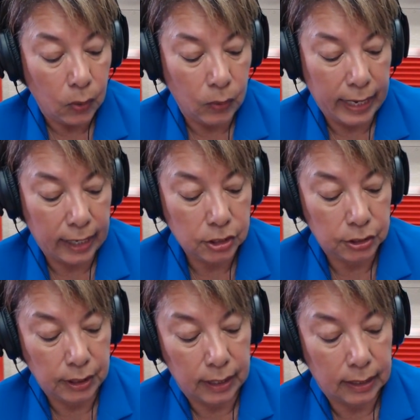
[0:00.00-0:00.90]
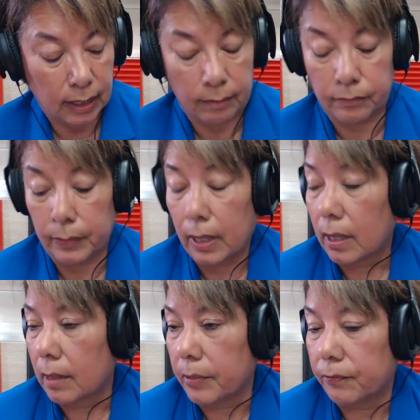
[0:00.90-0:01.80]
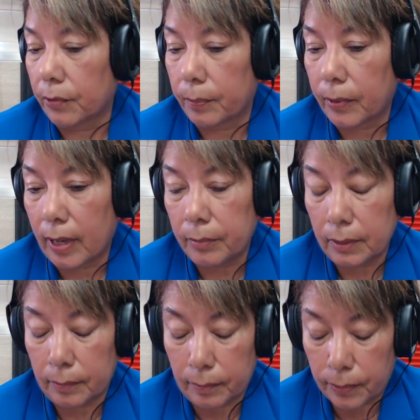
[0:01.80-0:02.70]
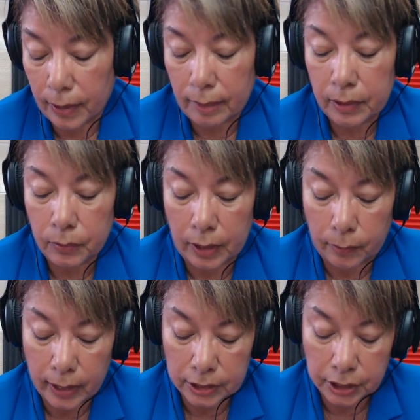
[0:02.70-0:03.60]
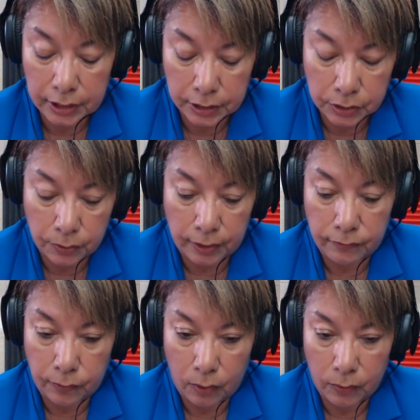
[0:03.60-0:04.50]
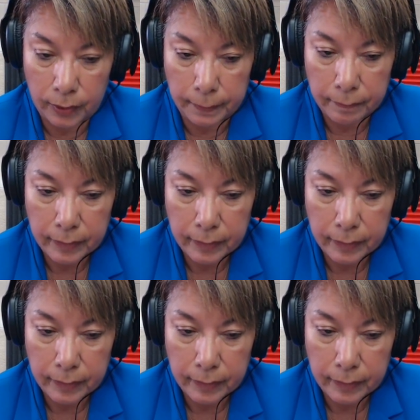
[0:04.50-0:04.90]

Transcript: we actually come before a problem problem when a project is going forward.